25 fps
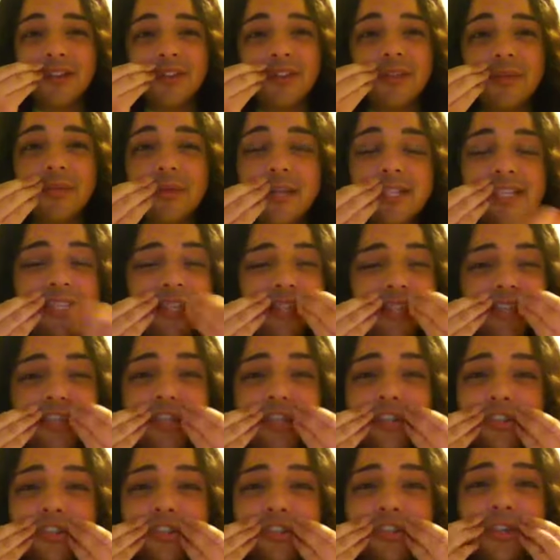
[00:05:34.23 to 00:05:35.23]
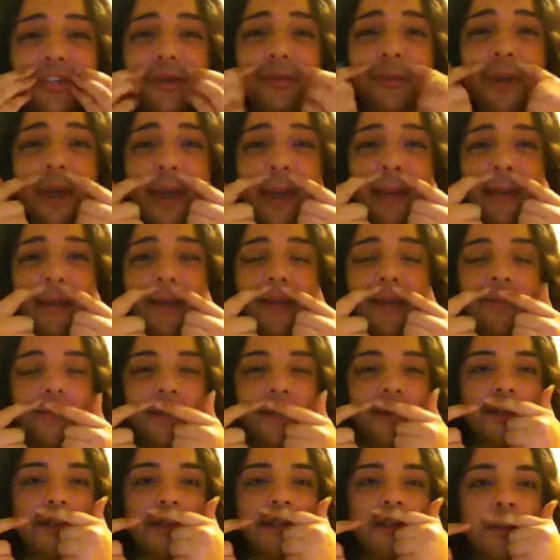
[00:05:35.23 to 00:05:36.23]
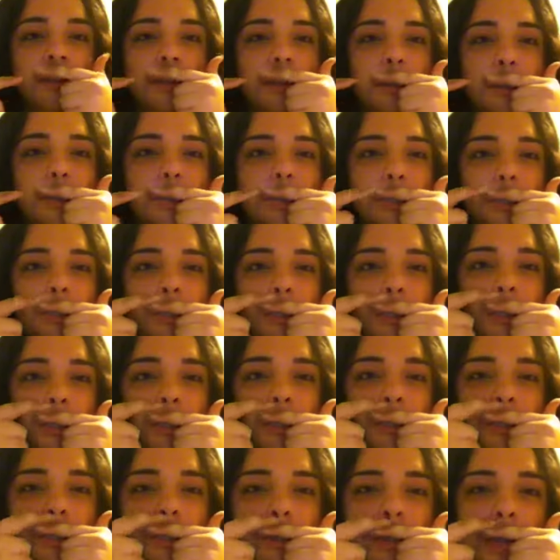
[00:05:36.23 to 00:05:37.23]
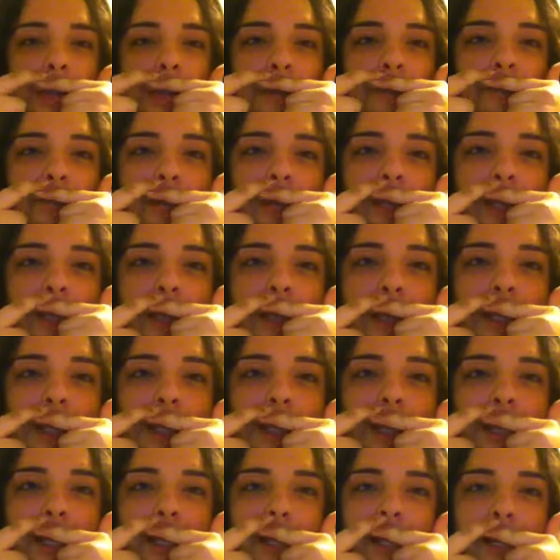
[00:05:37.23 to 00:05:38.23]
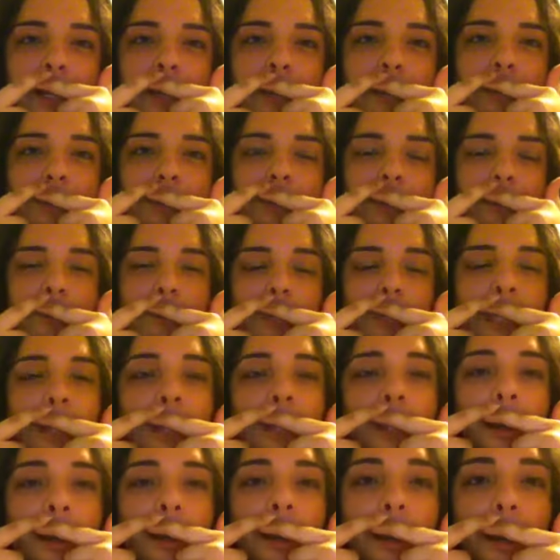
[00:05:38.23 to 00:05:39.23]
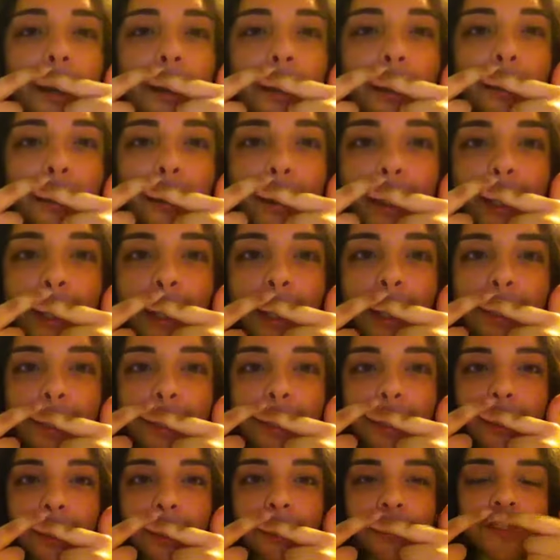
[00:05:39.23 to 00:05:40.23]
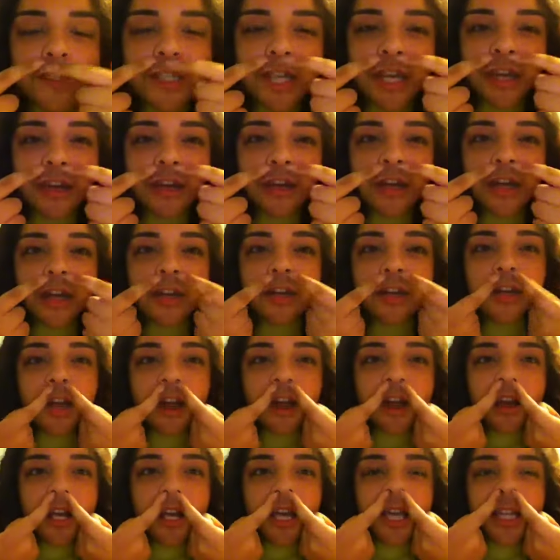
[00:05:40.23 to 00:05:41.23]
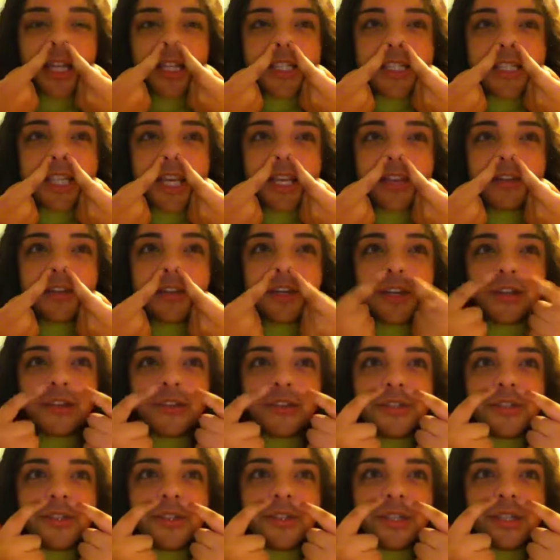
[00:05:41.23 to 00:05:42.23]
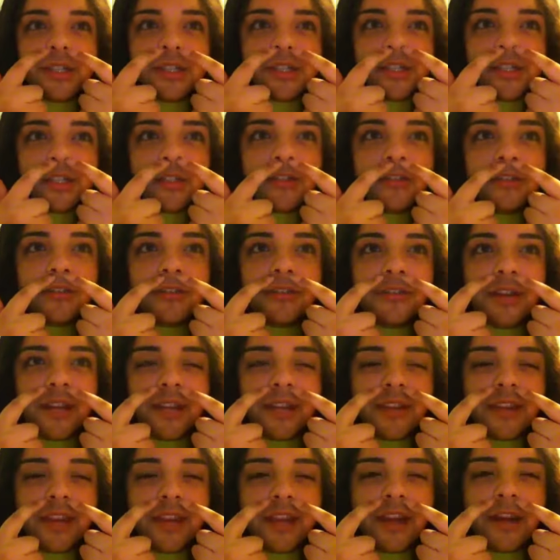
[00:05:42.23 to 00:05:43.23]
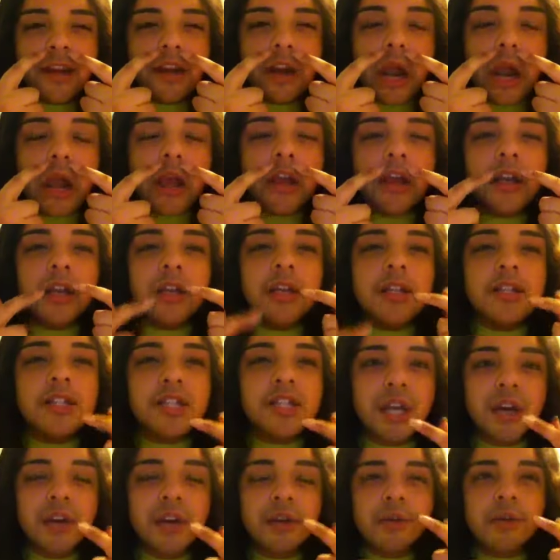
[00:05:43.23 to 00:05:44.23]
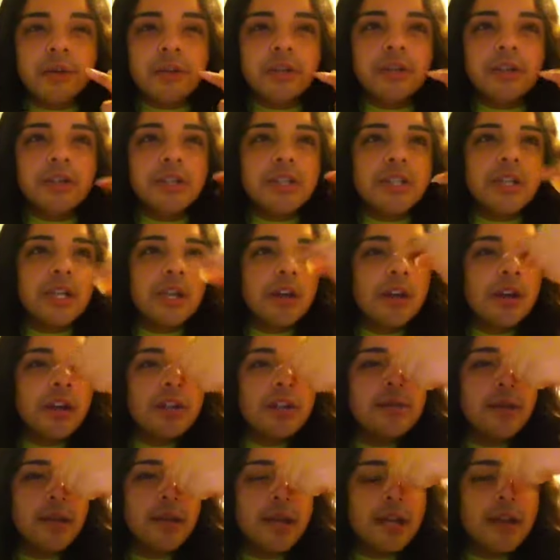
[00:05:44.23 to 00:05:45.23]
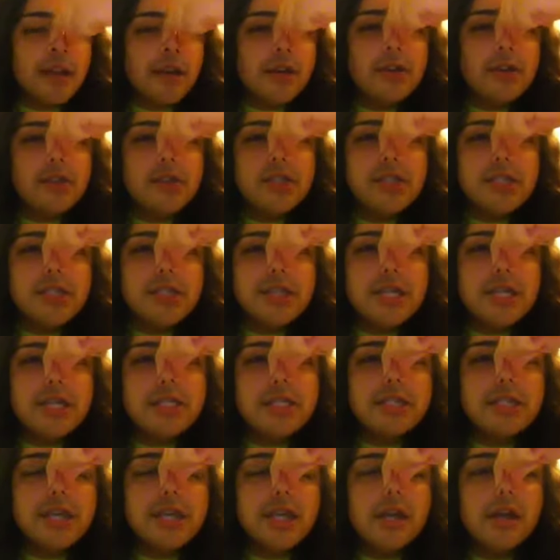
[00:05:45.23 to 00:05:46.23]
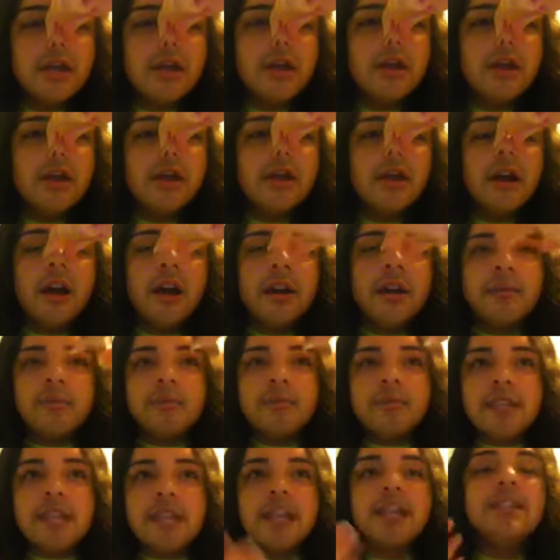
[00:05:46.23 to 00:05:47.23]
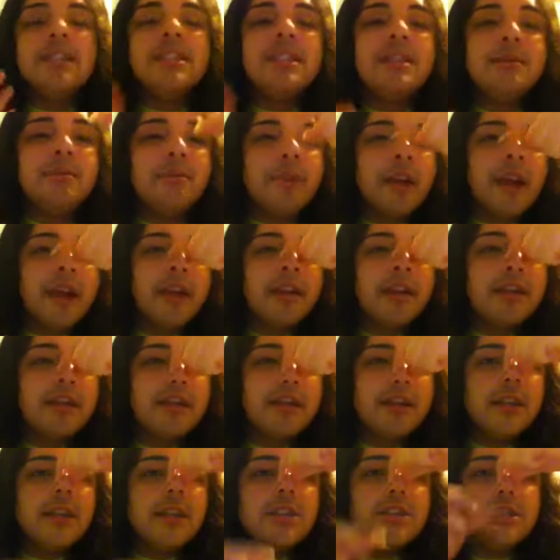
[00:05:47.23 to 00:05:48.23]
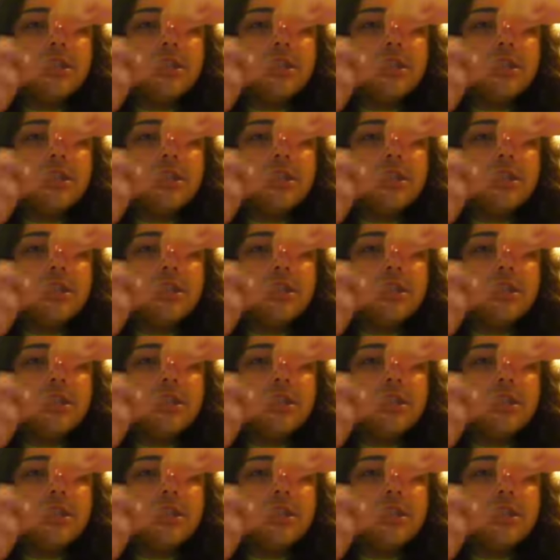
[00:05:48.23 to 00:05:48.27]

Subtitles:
the mustache hurts so bad. And then what she'll do is she'll kind of like get in here a little bit, like in the nose area, not inside the nose, just right there. So she holds my nose, she says, take a deep breath, and then